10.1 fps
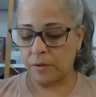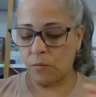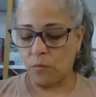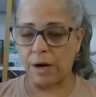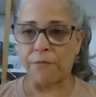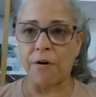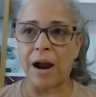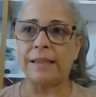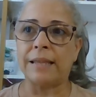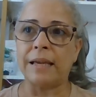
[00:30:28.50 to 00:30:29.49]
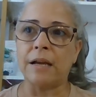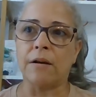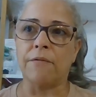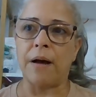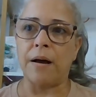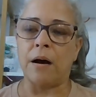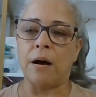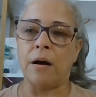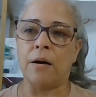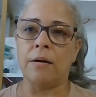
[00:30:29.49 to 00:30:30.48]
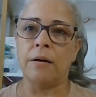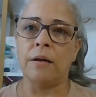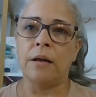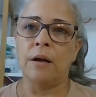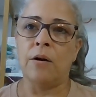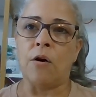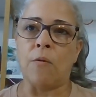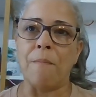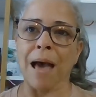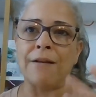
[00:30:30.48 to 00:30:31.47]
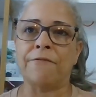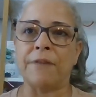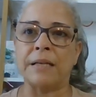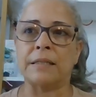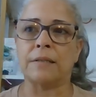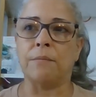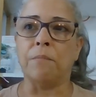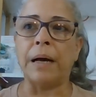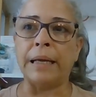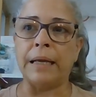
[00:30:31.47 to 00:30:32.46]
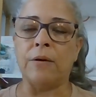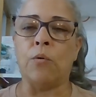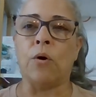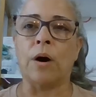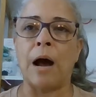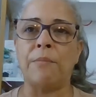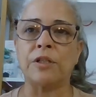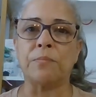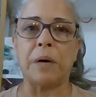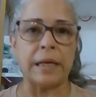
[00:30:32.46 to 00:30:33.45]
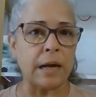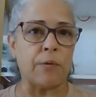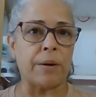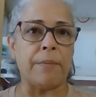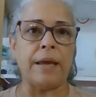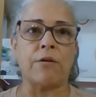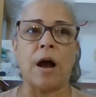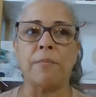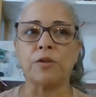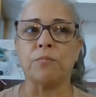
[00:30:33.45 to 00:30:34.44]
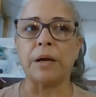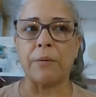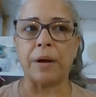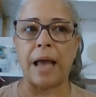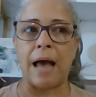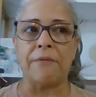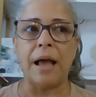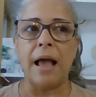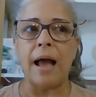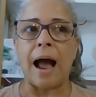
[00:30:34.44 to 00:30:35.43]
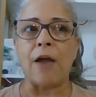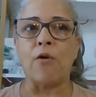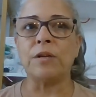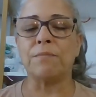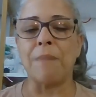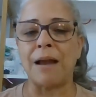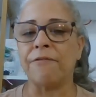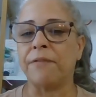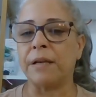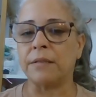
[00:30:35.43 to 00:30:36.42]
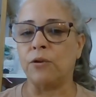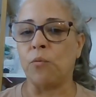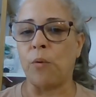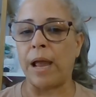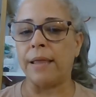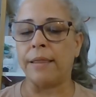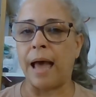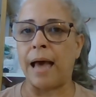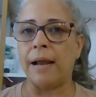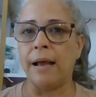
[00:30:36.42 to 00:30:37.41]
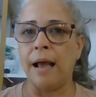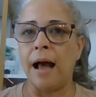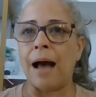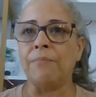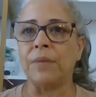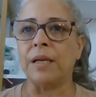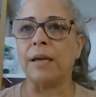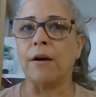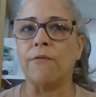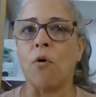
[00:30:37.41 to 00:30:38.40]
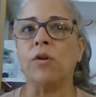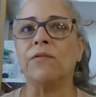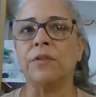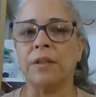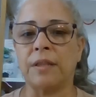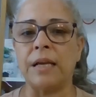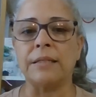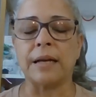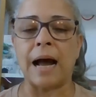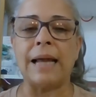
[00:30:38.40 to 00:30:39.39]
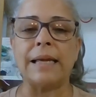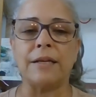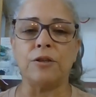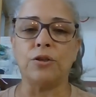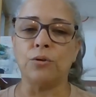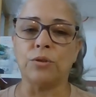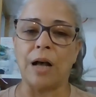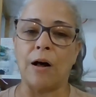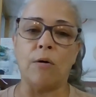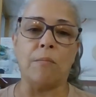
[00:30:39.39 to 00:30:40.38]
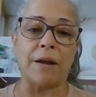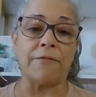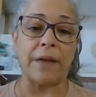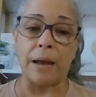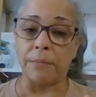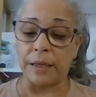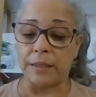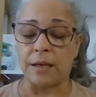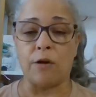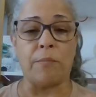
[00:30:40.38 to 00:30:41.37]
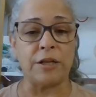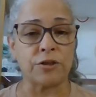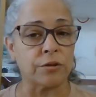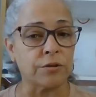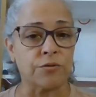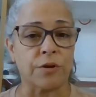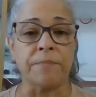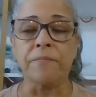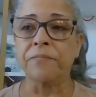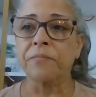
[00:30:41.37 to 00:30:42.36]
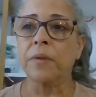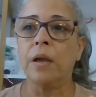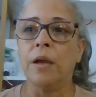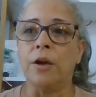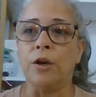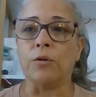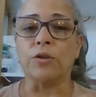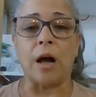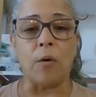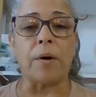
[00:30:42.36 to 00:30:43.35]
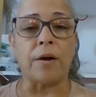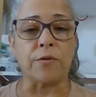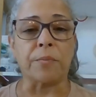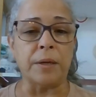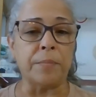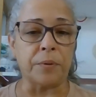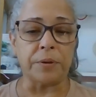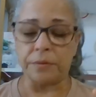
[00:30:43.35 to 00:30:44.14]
Whenever I think of or manifest money, or how much money I want to make, or how much money I want to have, I always manifest in a way that I'm thinking of all of the things that I can do to help my family, to help my children, to help other people.